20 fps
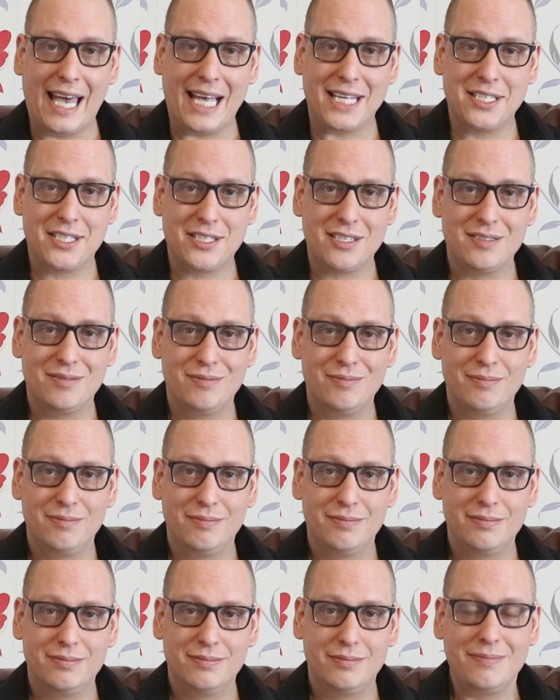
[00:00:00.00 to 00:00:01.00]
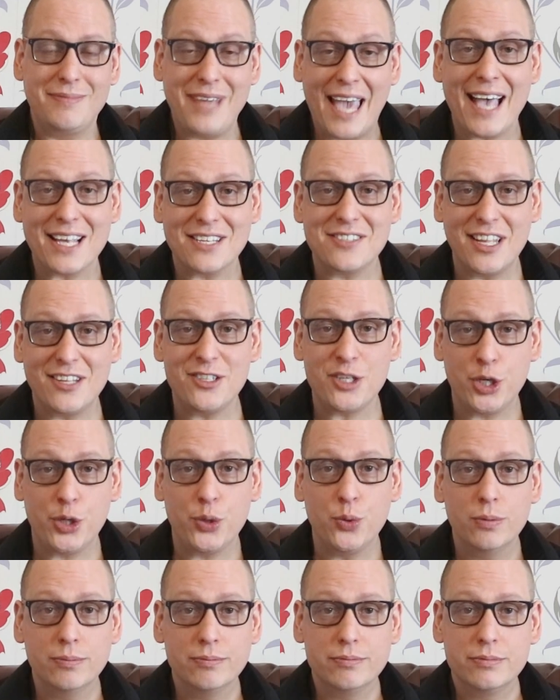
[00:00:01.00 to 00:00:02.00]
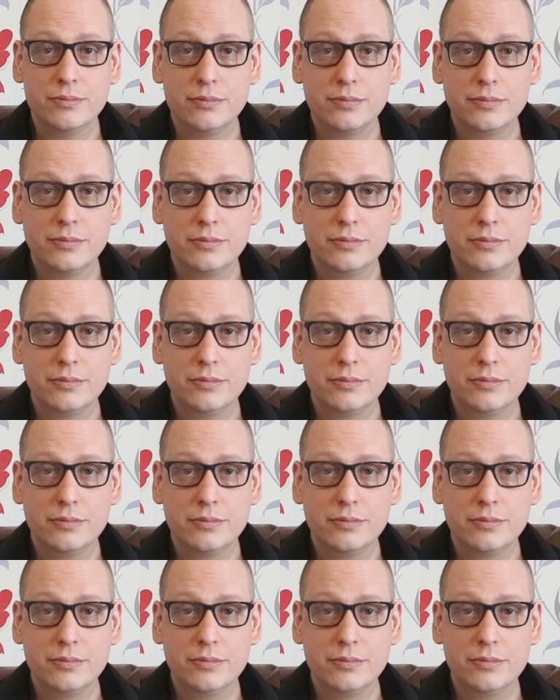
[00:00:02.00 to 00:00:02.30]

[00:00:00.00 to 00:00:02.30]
Yes. Yes, they do.